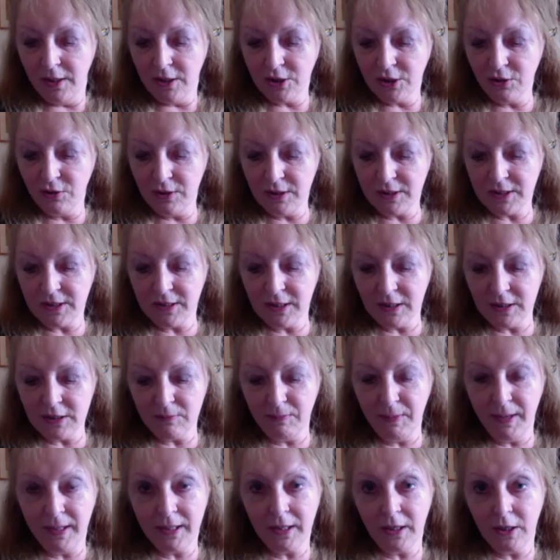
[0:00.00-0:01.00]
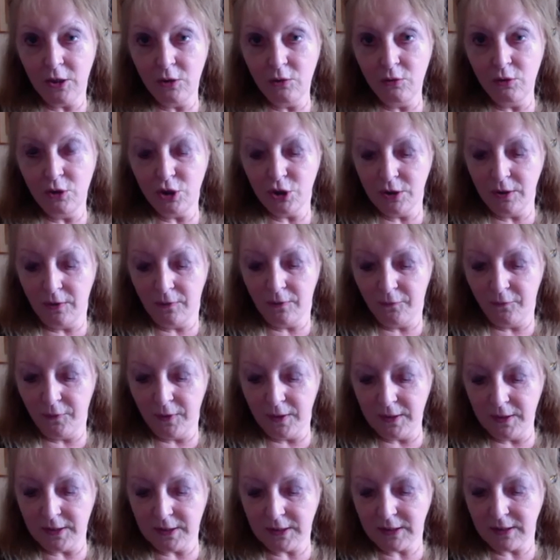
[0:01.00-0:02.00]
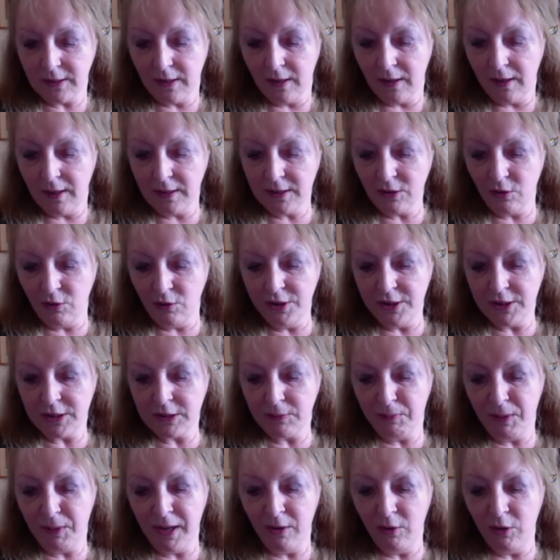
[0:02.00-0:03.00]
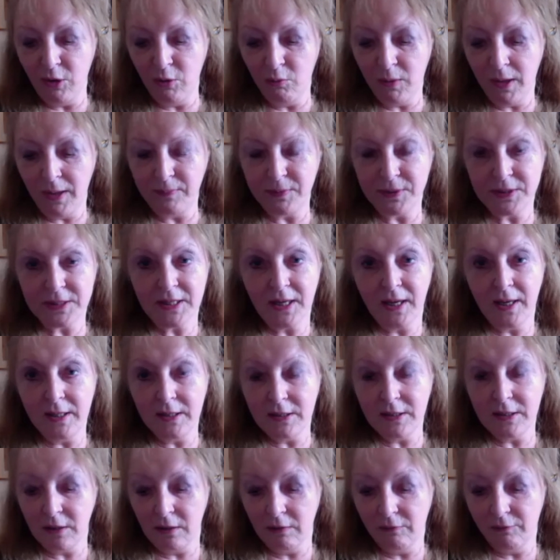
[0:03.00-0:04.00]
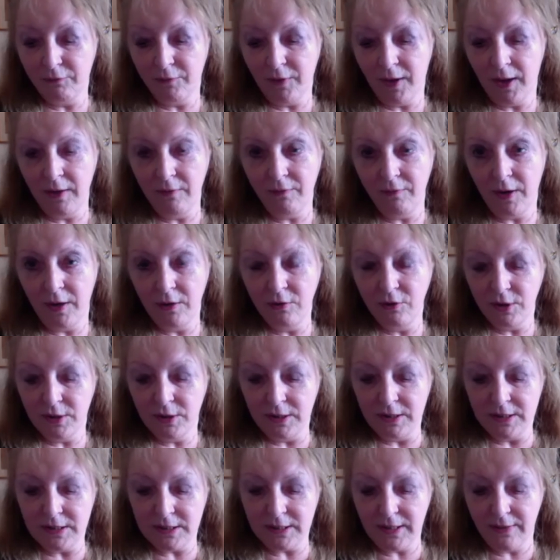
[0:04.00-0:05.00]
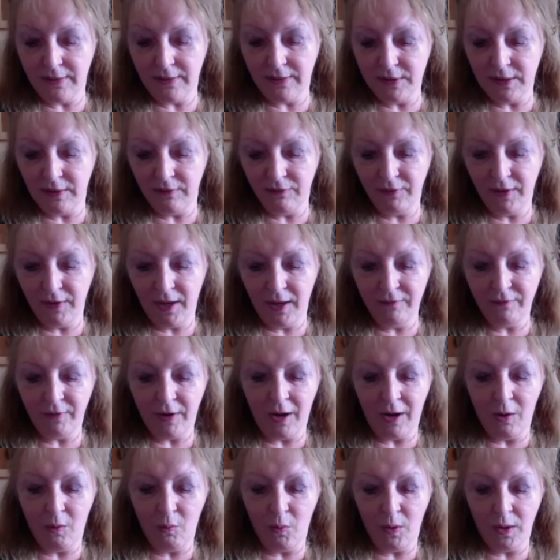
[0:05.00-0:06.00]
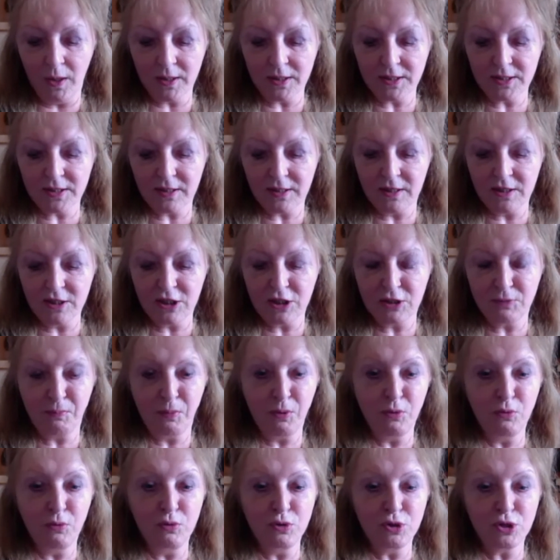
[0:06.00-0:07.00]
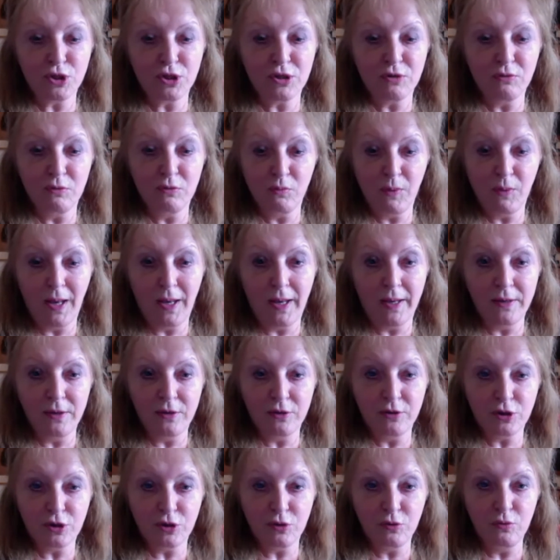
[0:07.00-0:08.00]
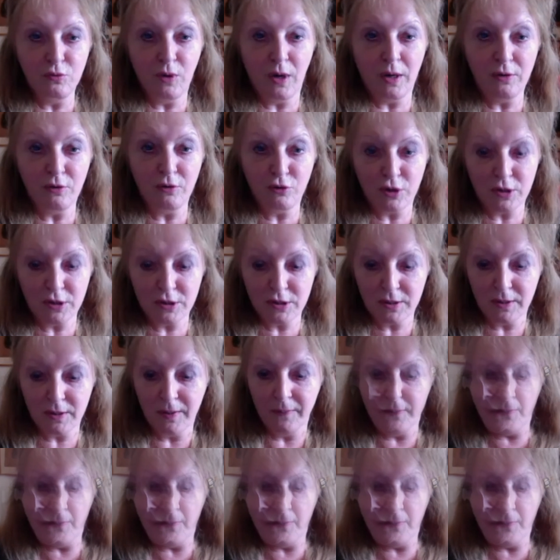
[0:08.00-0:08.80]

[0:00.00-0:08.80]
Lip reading: so this does make a huge difference, as on display on the website are 575 artworks as opposed to well under 200.